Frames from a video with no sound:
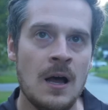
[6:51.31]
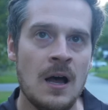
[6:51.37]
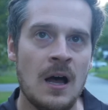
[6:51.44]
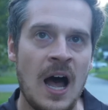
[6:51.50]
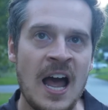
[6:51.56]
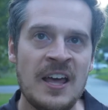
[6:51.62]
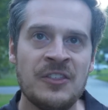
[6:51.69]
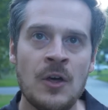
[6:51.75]

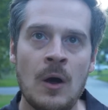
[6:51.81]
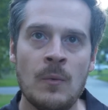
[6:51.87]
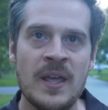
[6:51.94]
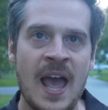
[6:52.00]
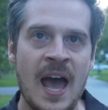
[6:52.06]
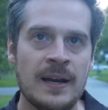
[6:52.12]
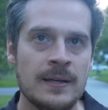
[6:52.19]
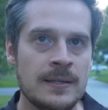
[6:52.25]
I thought
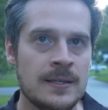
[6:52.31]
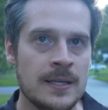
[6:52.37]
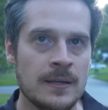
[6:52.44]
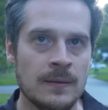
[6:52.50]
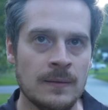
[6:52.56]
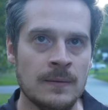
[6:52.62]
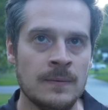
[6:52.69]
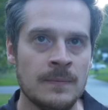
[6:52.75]
we had a
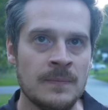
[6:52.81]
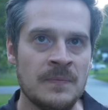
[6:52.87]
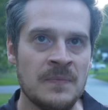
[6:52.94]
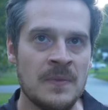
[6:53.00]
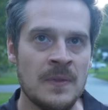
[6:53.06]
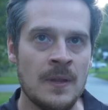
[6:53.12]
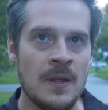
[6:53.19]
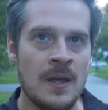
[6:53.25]
deal,
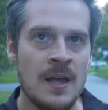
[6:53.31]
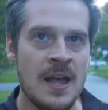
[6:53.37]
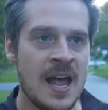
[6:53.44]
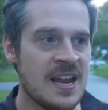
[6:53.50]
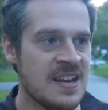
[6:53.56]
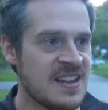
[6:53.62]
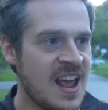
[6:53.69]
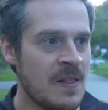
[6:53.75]

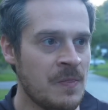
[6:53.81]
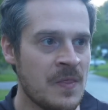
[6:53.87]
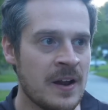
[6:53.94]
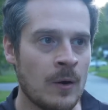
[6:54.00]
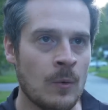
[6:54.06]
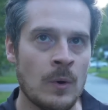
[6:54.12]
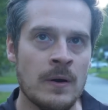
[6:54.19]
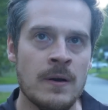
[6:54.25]
and yet
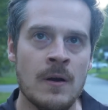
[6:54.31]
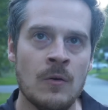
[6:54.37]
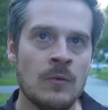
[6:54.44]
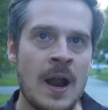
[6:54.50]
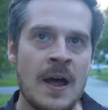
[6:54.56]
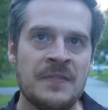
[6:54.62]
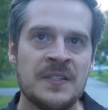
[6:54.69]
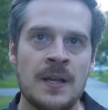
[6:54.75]
there were no
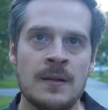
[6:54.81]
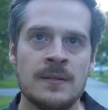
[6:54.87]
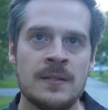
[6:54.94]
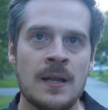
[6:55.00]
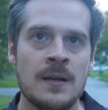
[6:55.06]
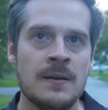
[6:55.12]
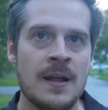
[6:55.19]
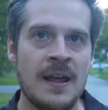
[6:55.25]
refs on
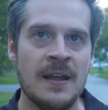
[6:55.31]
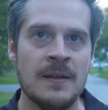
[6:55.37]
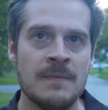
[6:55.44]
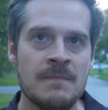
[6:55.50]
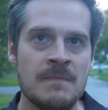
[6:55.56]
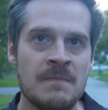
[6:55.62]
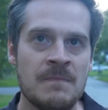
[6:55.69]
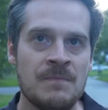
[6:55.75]
Sunday.
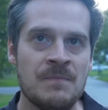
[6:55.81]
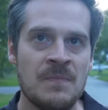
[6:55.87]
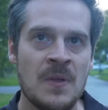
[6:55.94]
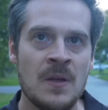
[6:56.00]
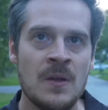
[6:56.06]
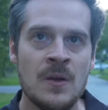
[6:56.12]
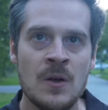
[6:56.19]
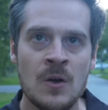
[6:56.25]

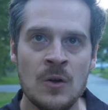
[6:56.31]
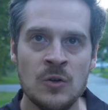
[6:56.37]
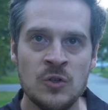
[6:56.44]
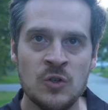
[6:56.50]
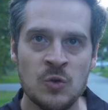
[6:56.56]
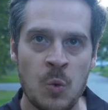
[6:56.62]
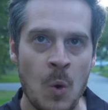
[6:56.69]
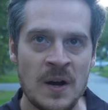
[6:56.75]

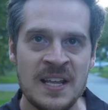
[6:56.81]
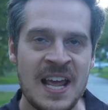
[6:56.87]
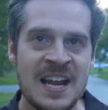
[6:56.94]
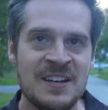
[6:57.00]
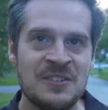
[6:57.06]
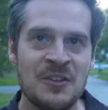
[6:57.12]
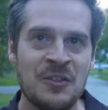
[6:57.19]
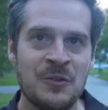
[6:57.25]

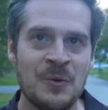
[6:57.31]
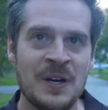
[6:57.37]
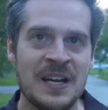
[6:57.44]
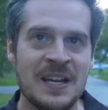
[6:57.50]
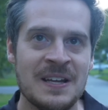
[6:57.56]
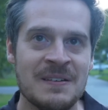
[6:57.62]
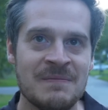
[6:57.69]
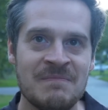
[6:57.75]

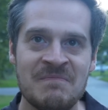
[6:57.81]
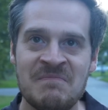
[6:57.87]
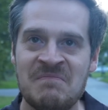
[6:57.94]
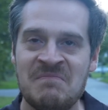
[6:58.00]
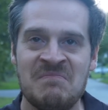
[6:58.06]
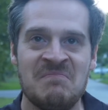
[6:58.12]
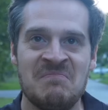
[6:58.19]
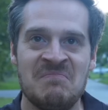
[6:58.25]
28-3.
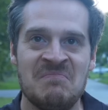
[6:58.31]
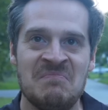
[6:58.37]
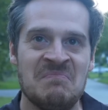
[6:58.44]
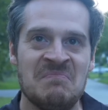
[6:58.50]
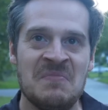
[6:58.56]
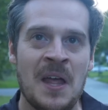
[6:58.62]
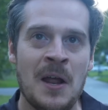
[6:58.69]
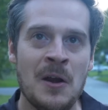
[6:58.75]

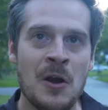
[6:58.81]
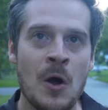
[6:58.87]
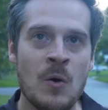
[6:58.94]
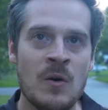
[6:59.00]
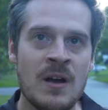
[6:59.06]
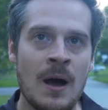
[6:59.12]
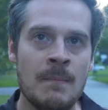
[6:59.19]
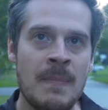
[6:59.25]

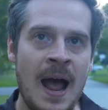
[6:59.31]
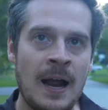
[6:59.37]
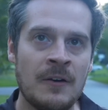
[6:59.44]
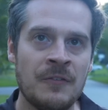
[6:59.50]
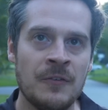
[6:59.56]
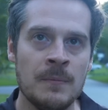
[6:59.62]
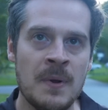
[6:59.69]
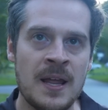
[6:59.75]
No
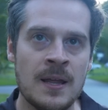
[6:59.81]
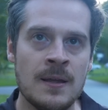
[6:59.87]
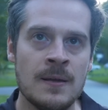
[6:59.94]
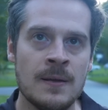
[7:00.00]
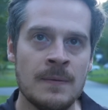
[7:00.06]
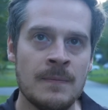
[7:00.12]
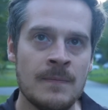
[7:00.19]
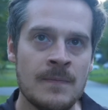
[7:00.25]
comeback for me.